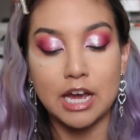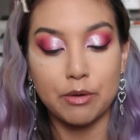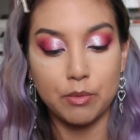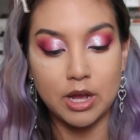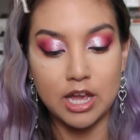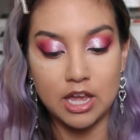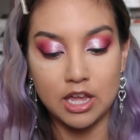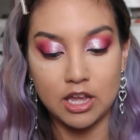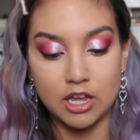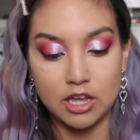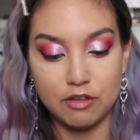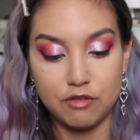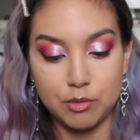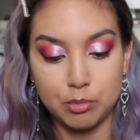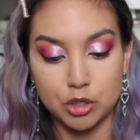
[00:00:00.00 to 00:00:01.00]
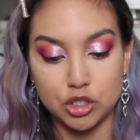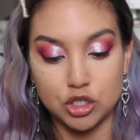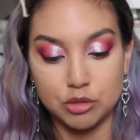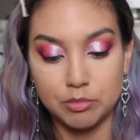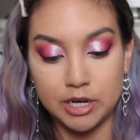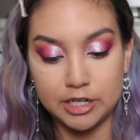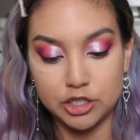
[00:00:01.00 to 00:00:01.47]
That way, if you put
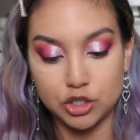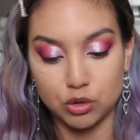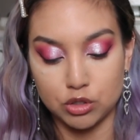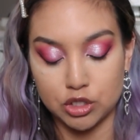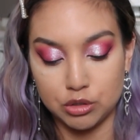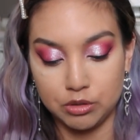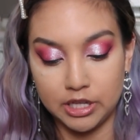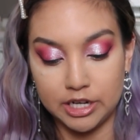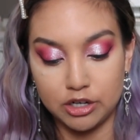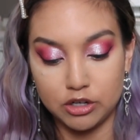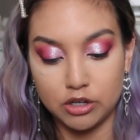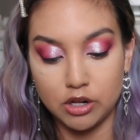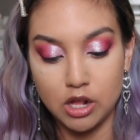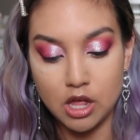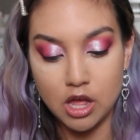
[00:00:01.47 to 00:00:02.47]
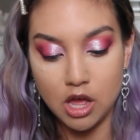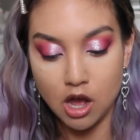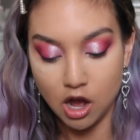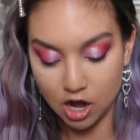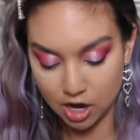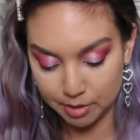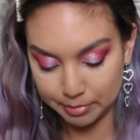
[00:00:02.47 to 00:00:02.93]
too much or too little,
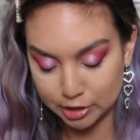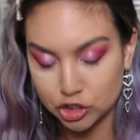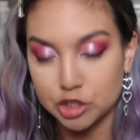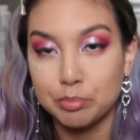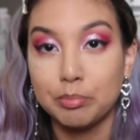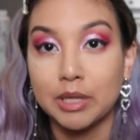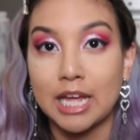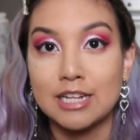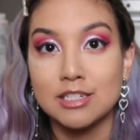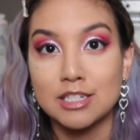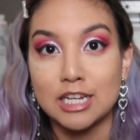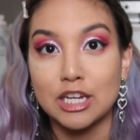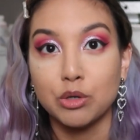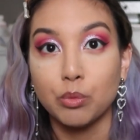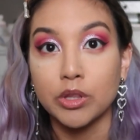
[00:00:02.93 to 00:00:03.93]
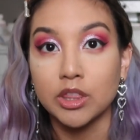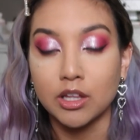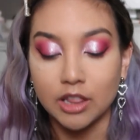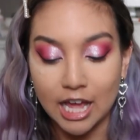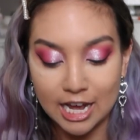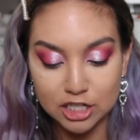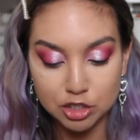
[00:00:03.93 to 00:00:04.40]
it just blends in with
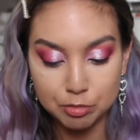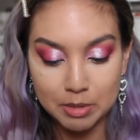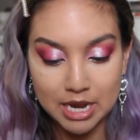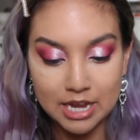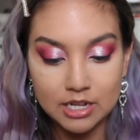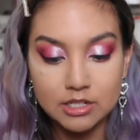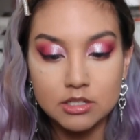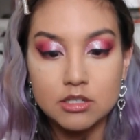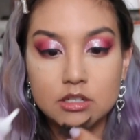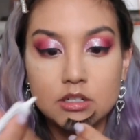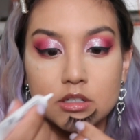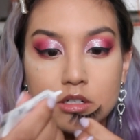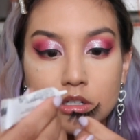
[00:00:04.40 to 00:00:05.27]
the lash band.